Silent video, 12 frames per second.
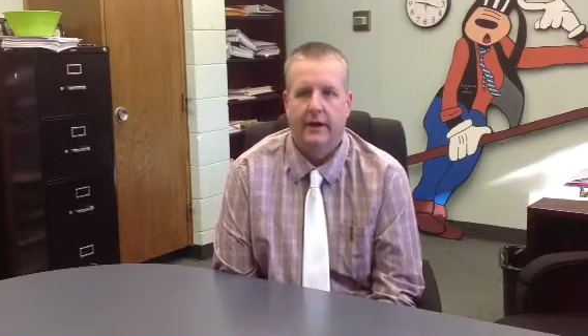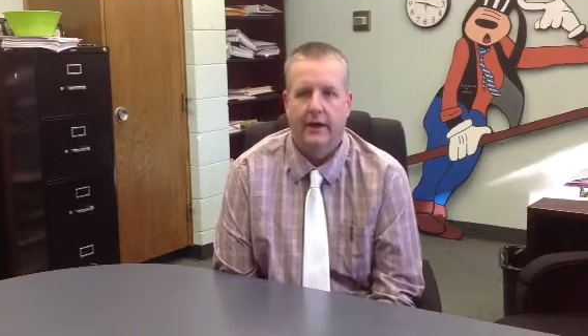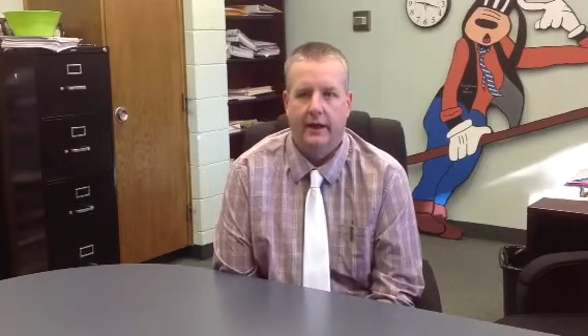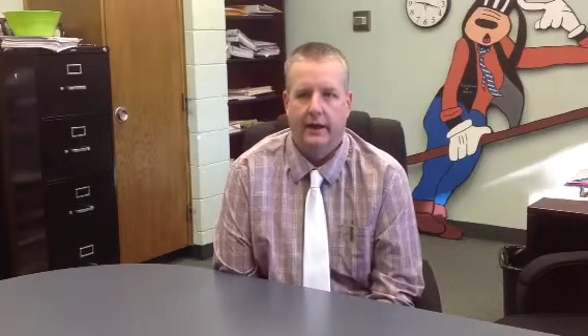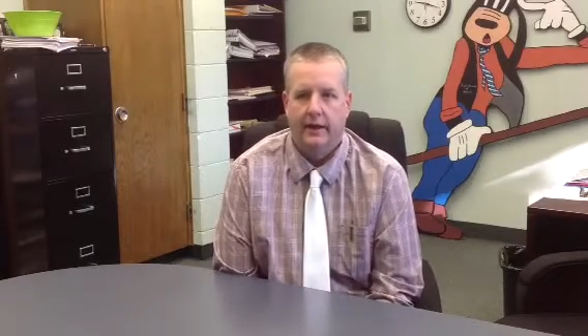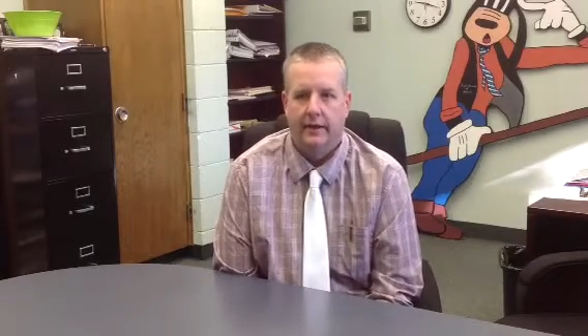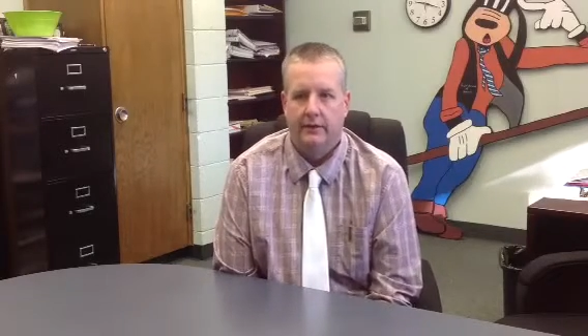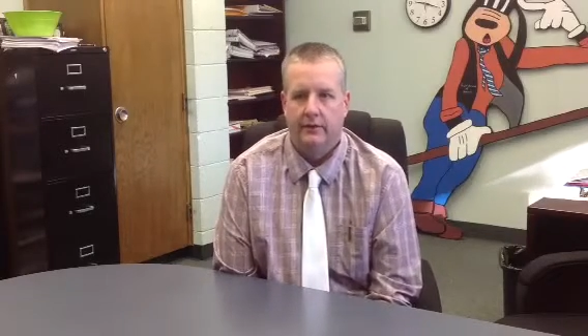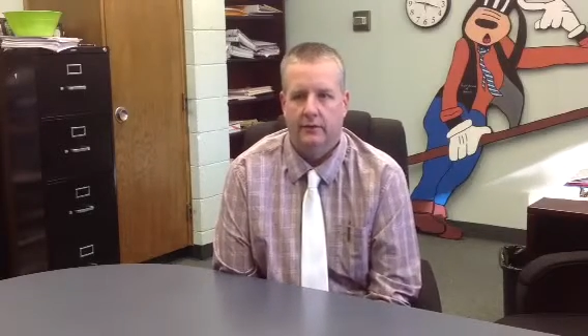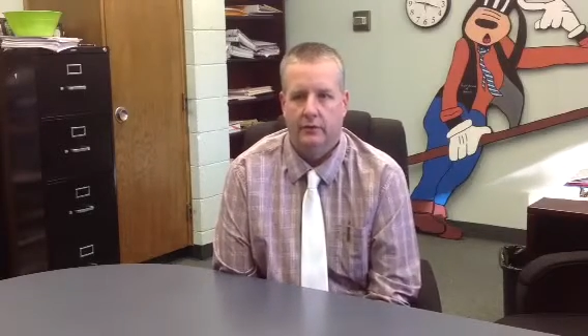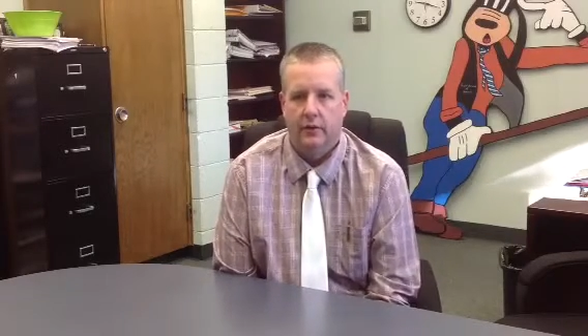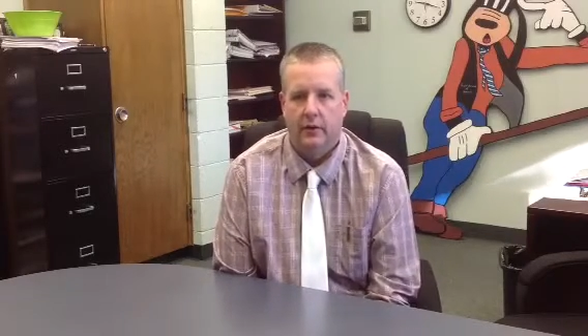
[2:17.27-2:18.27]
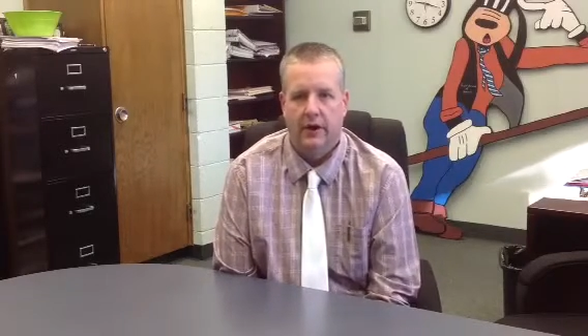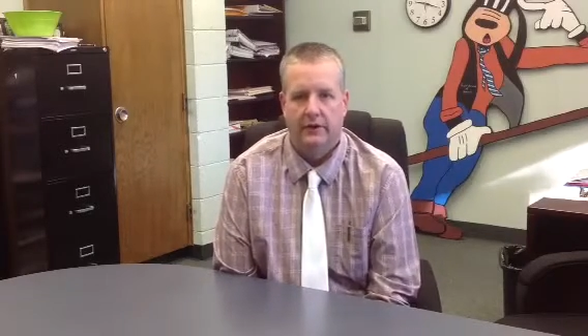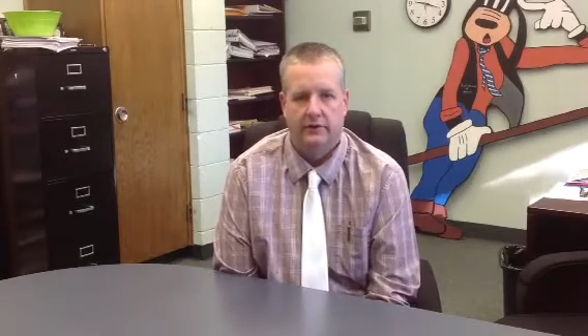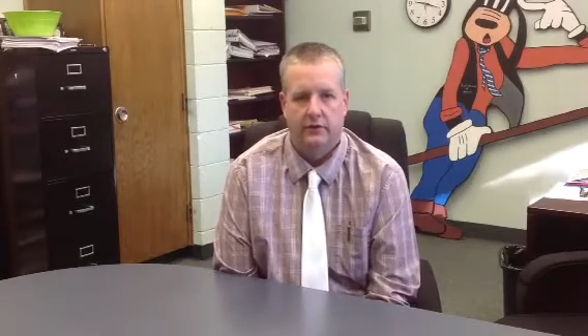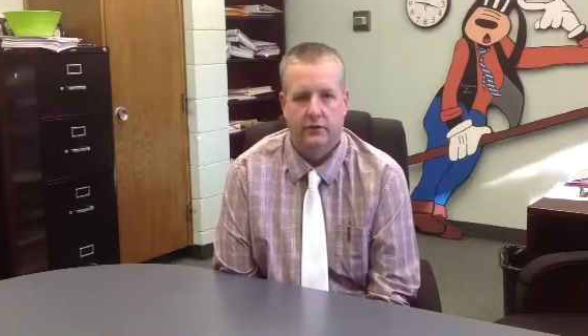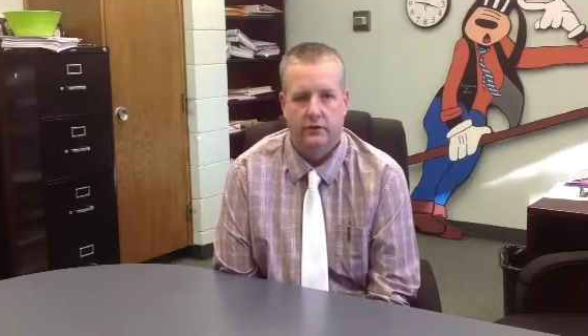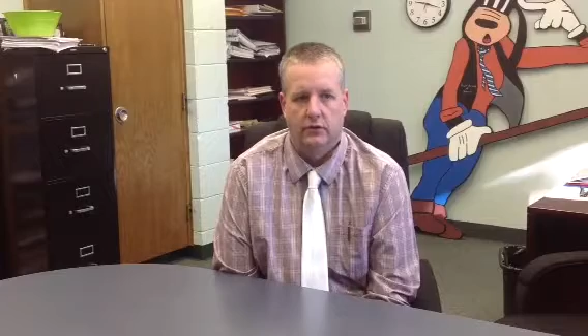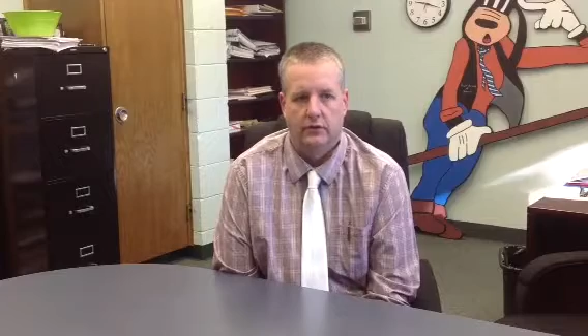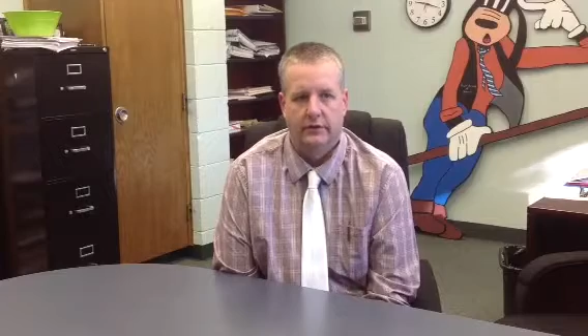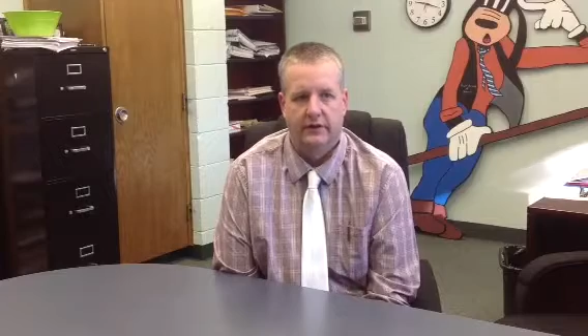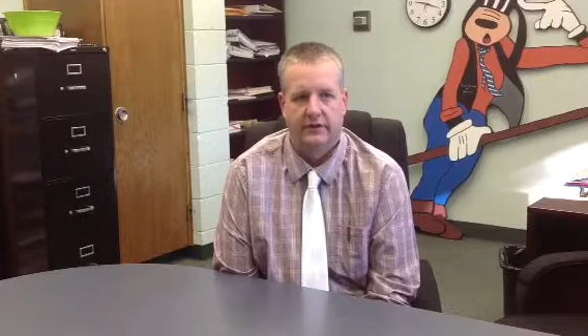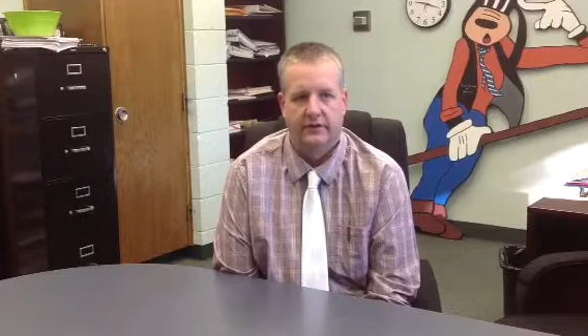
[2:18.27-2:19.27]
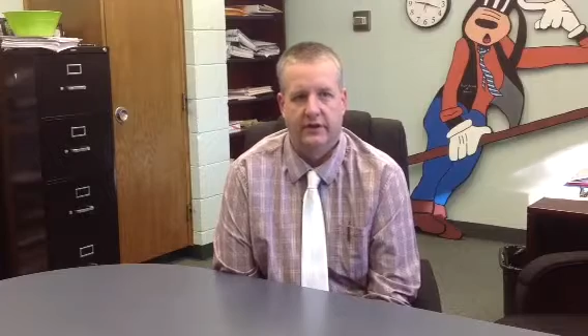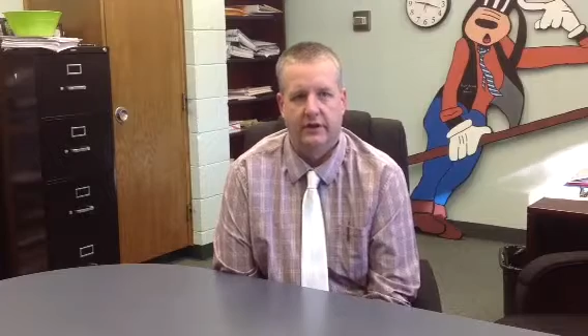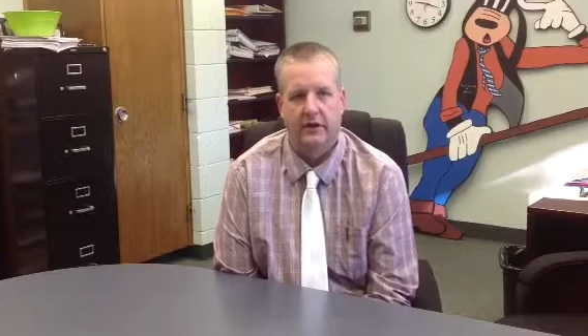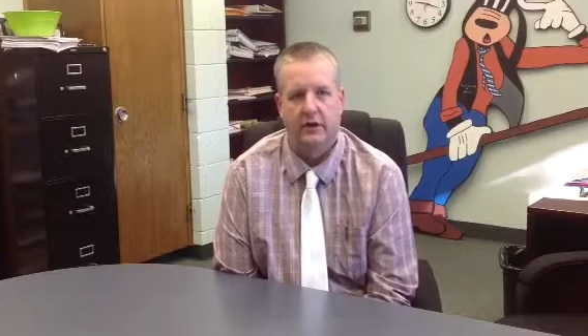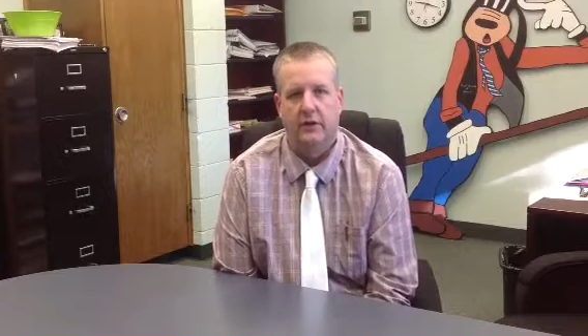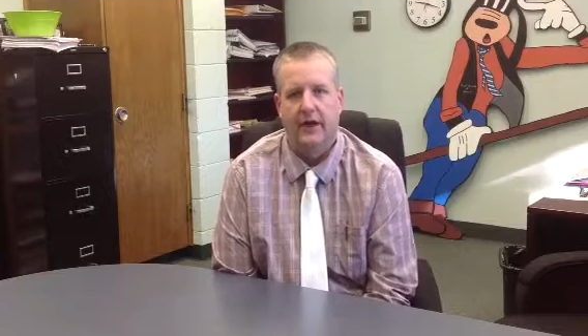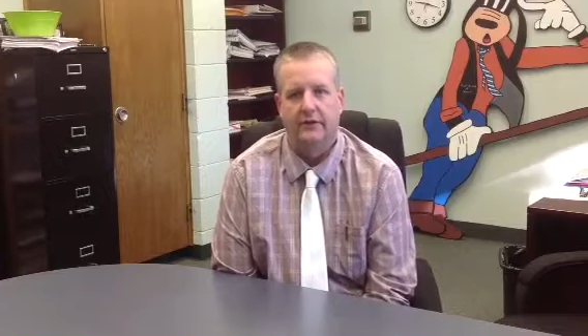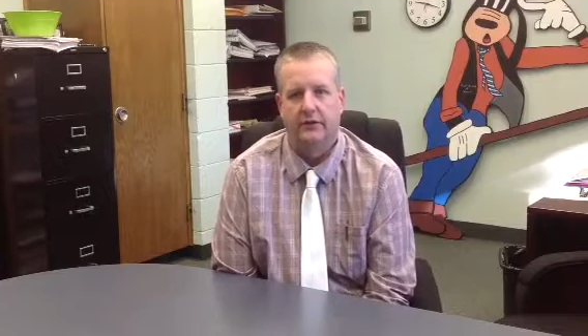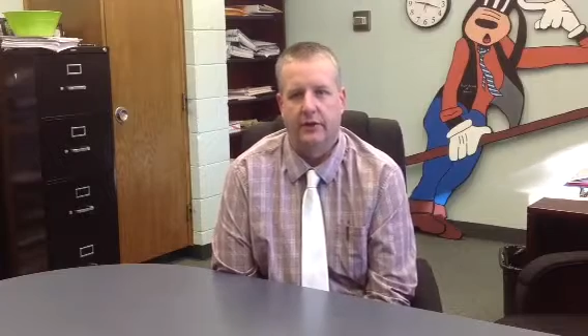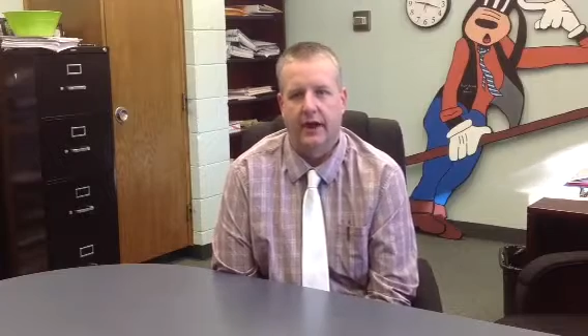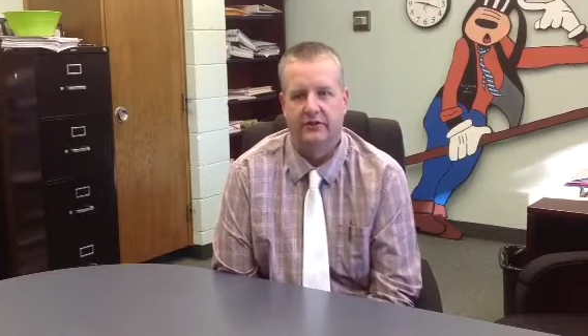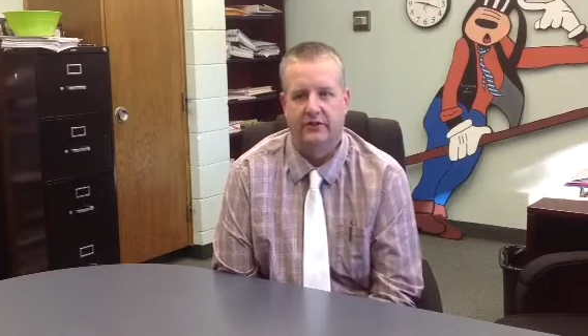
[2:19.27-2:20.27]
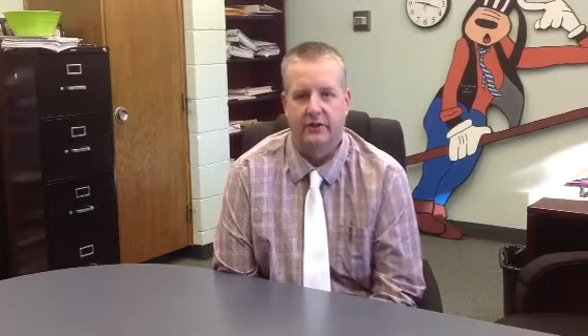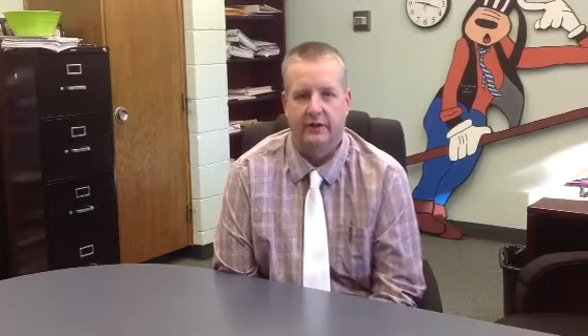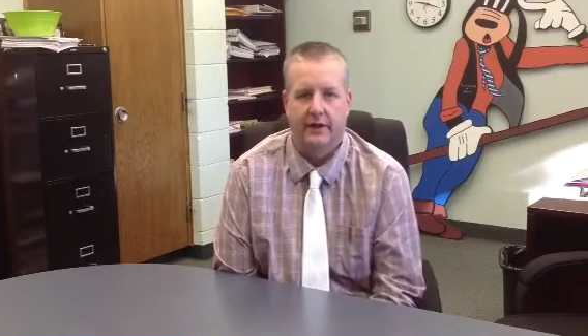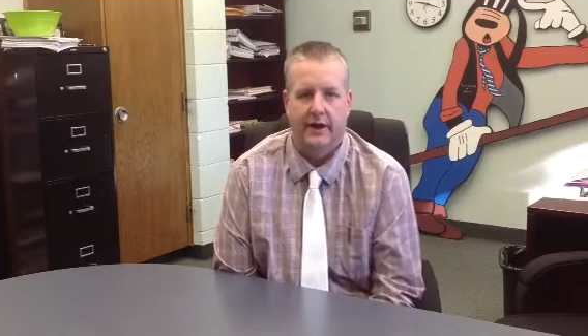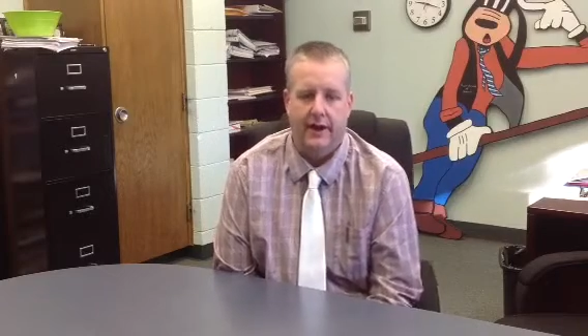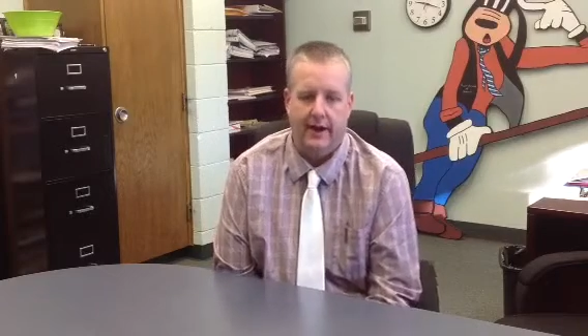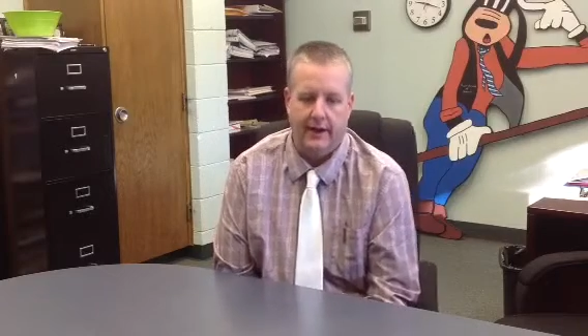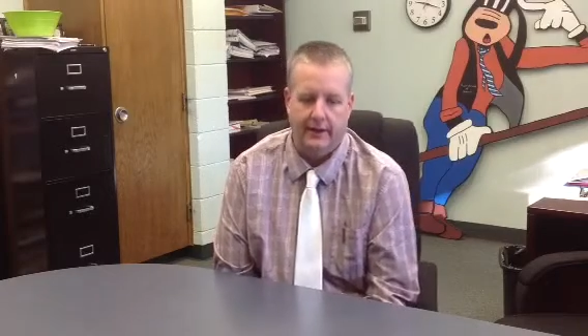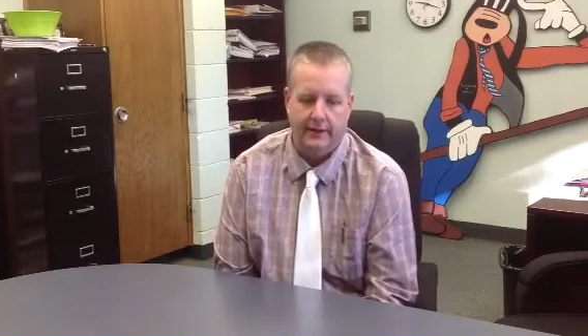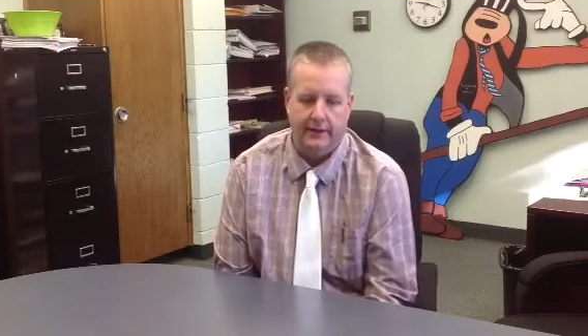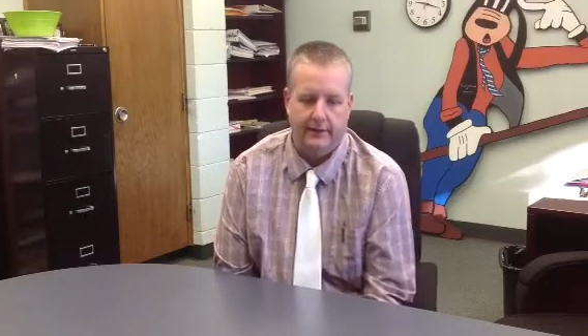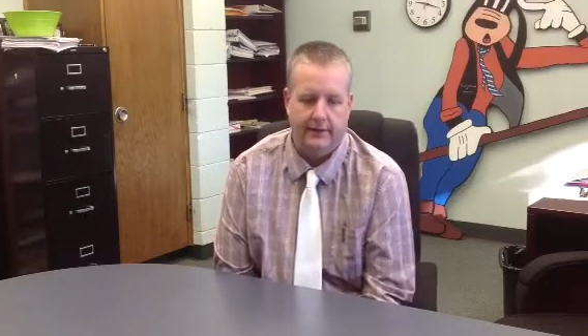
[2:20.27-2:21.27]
and we want to continue to go that direction on